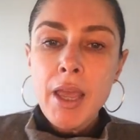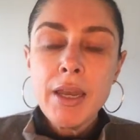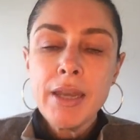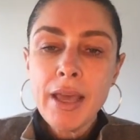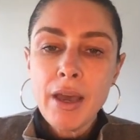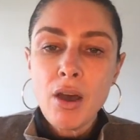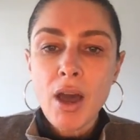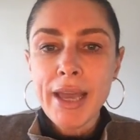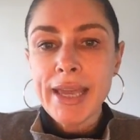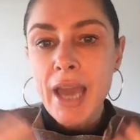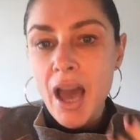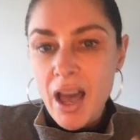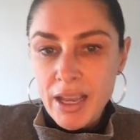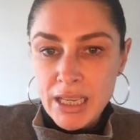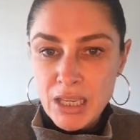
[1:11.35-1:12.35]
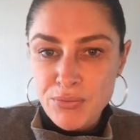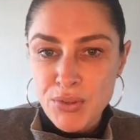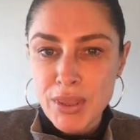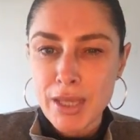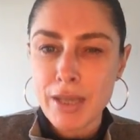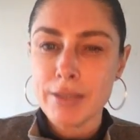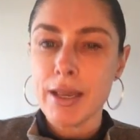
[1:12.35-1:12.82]
Now, I can't give
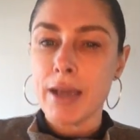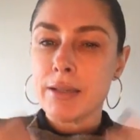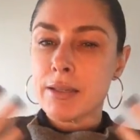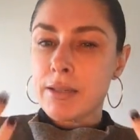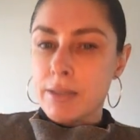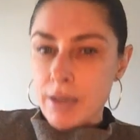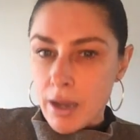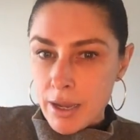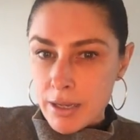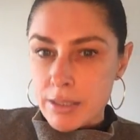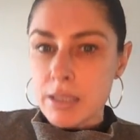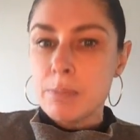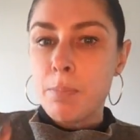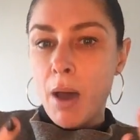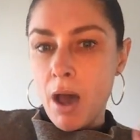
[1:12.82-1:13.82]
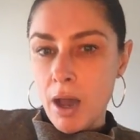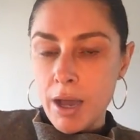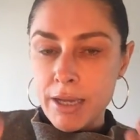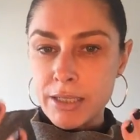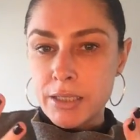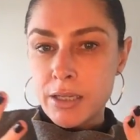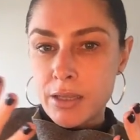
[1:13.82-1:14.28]
you the exact science
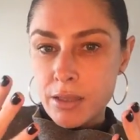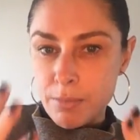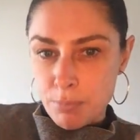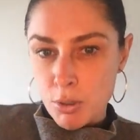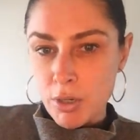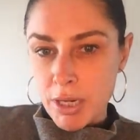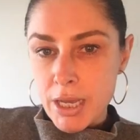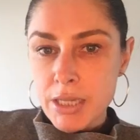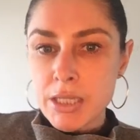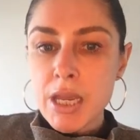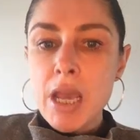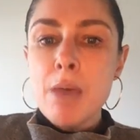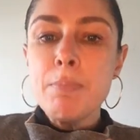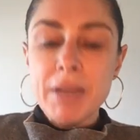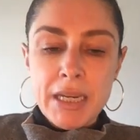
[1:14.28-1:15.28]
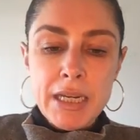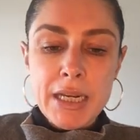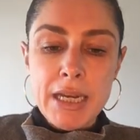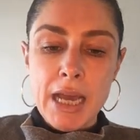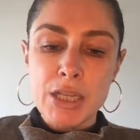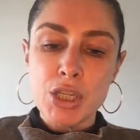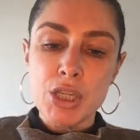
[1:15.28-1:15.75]
behind the product, but in
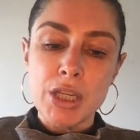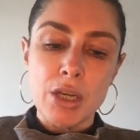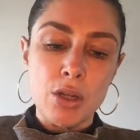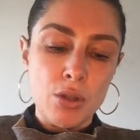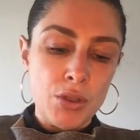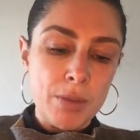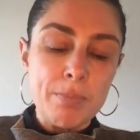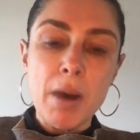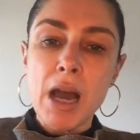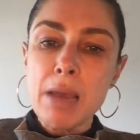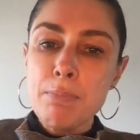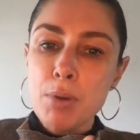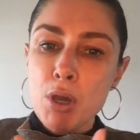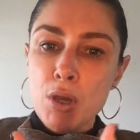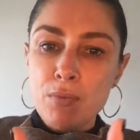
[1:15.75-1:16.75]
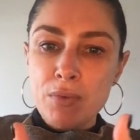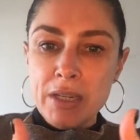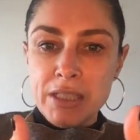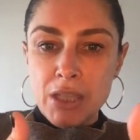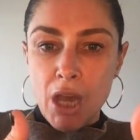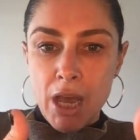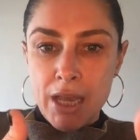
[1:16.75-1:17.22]
a nutshell, the My
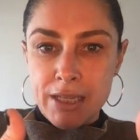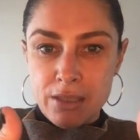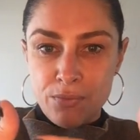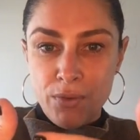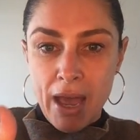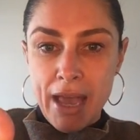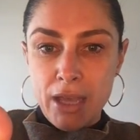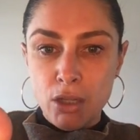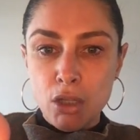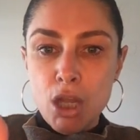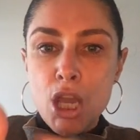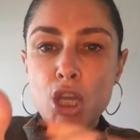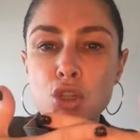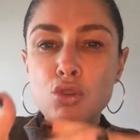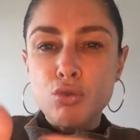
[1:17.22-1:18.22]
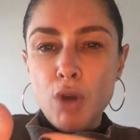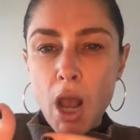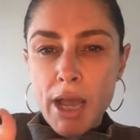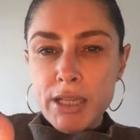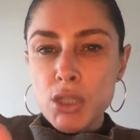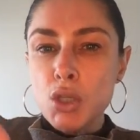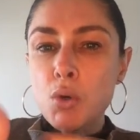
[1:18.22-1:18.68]
Perfect Eyes Veil
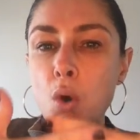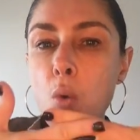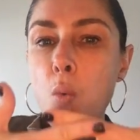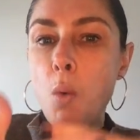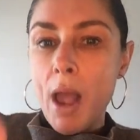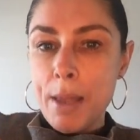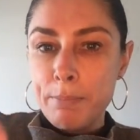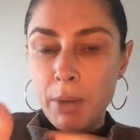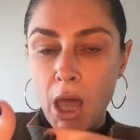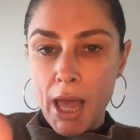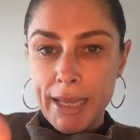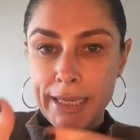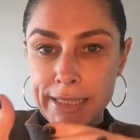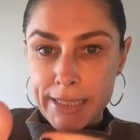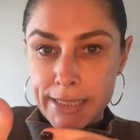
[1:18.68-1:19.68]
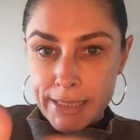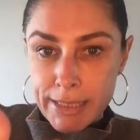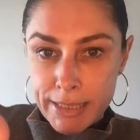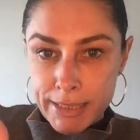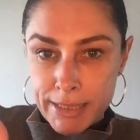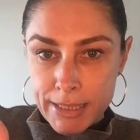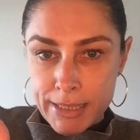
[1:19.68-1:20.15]
dries to a web-like
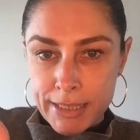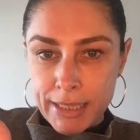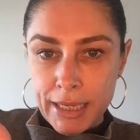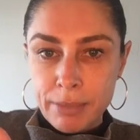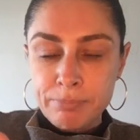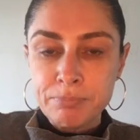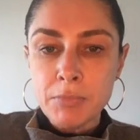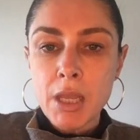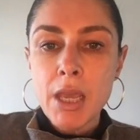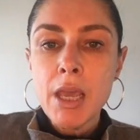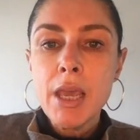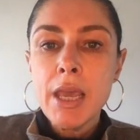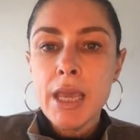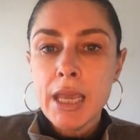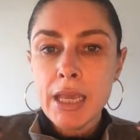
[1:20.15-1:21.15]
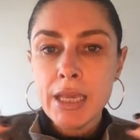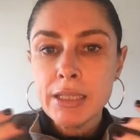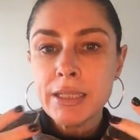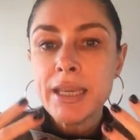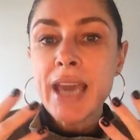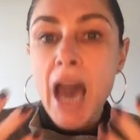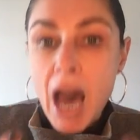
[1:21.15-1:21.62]
consistency.
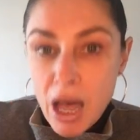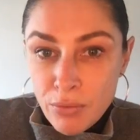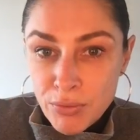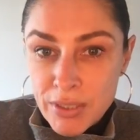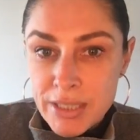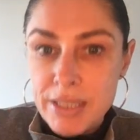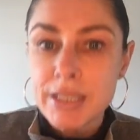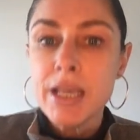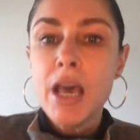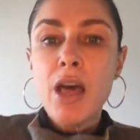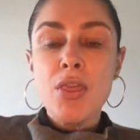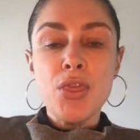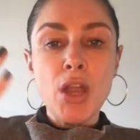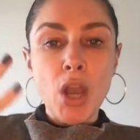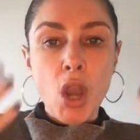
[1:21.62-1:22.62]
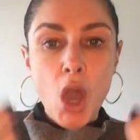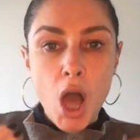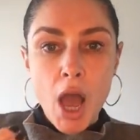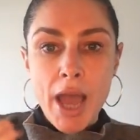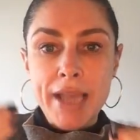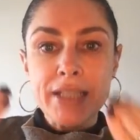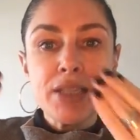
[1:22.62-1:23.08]
It covers the
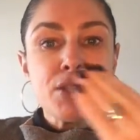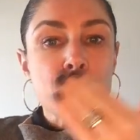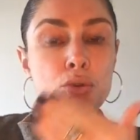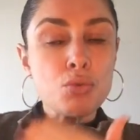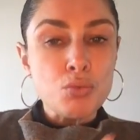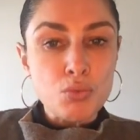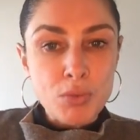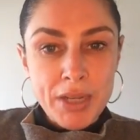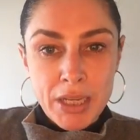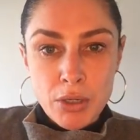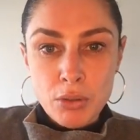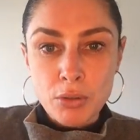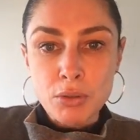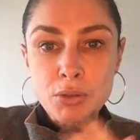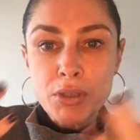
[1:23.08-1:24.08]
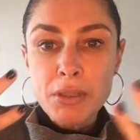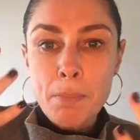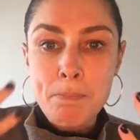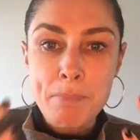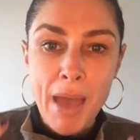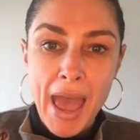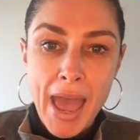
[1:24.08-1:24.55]
lines, wrinkles,
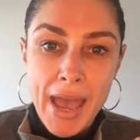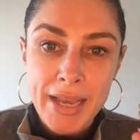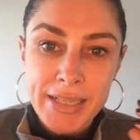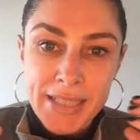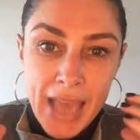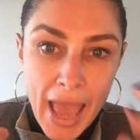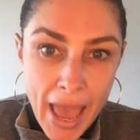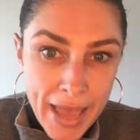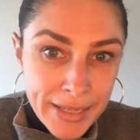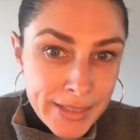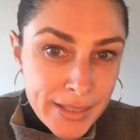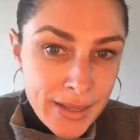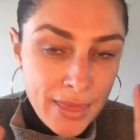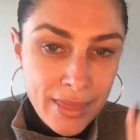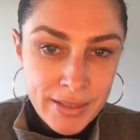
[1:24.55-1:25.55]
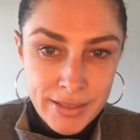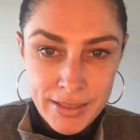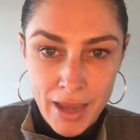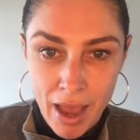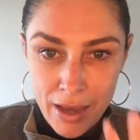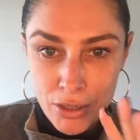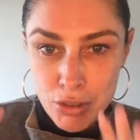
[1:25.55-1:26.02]
bags, and the
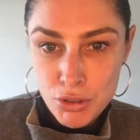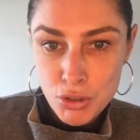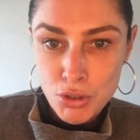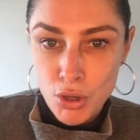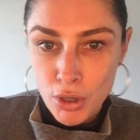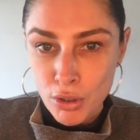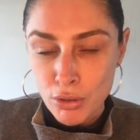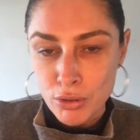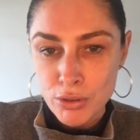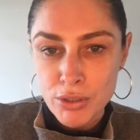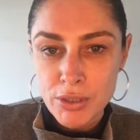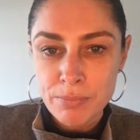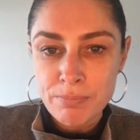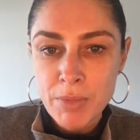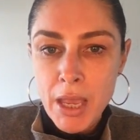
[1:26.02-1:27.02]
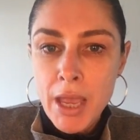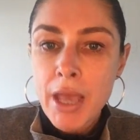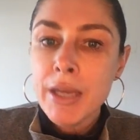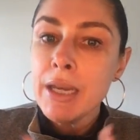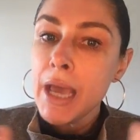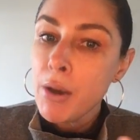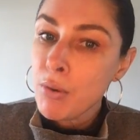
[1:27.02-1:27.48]
dark circles.
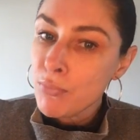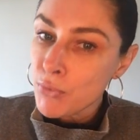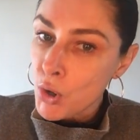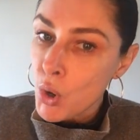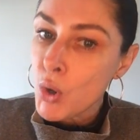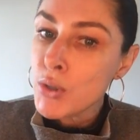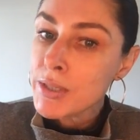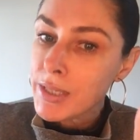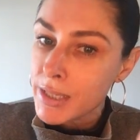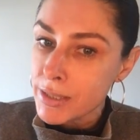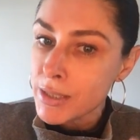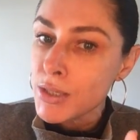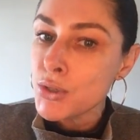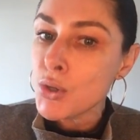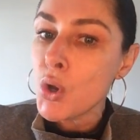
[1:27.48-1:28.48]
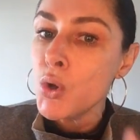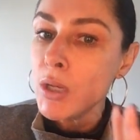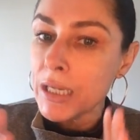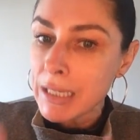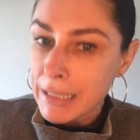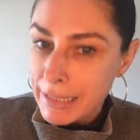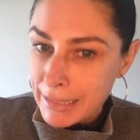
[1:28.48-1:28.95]
Now, of course, this is all
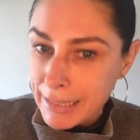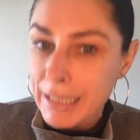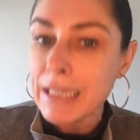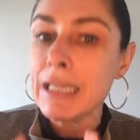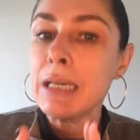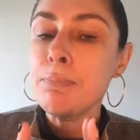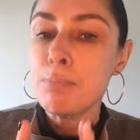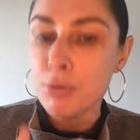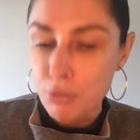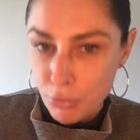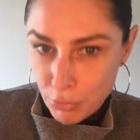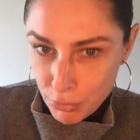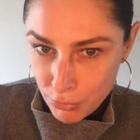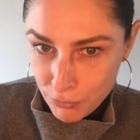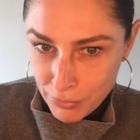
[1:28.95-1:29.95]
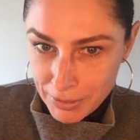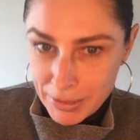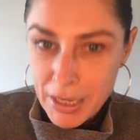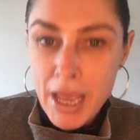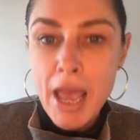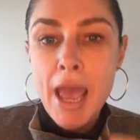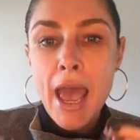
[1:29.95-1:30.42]
clinically
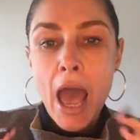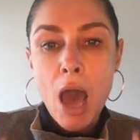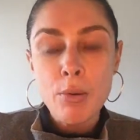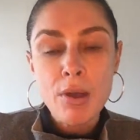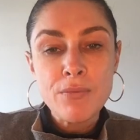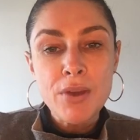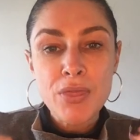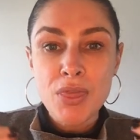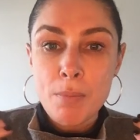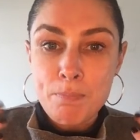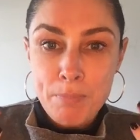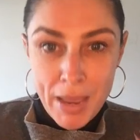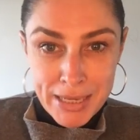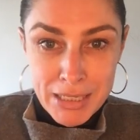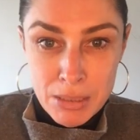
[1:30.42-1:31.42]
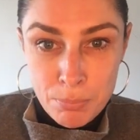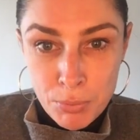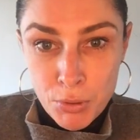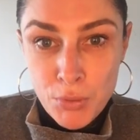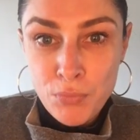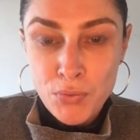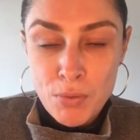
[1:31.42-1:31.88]
proven. However, the best
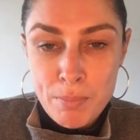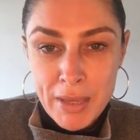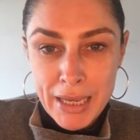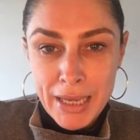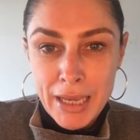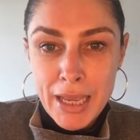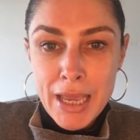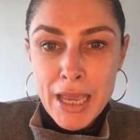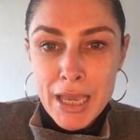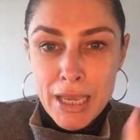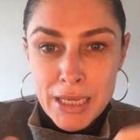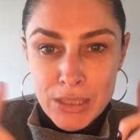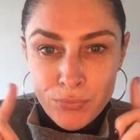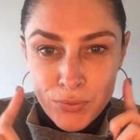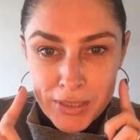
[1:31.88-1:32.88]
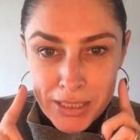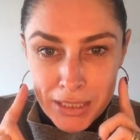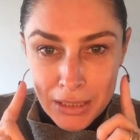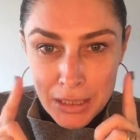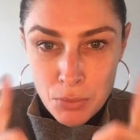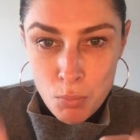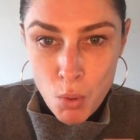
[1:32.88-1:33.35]
proof for me is
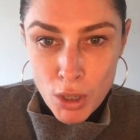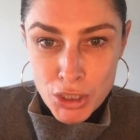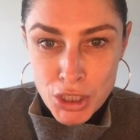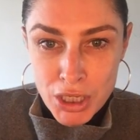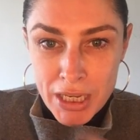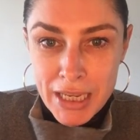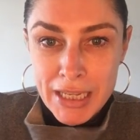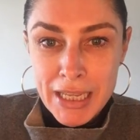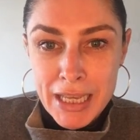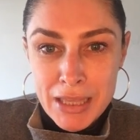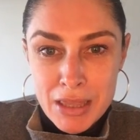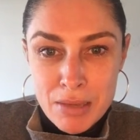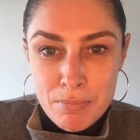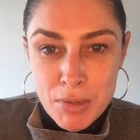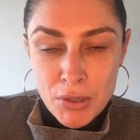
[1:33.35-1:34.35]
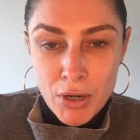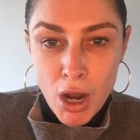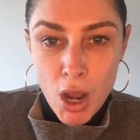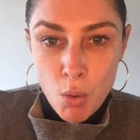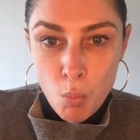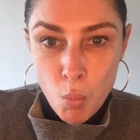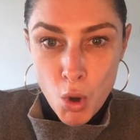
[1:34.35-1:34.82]
physically watching it in the
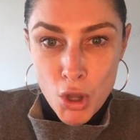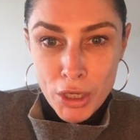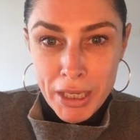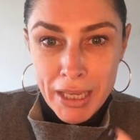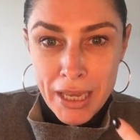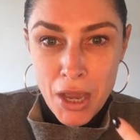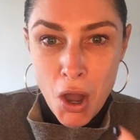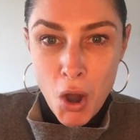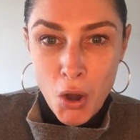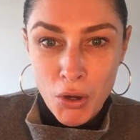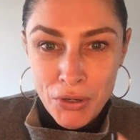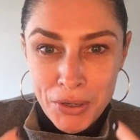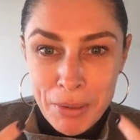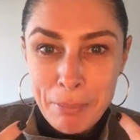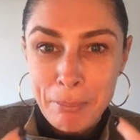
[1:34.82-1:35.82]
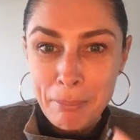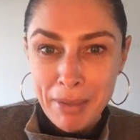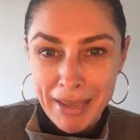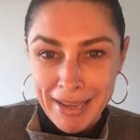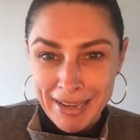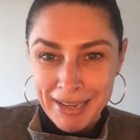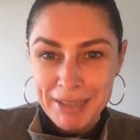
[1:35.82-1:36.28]
mirror working on
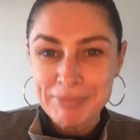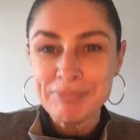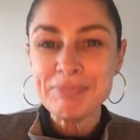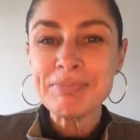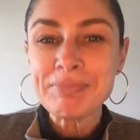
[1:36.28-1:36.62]
me.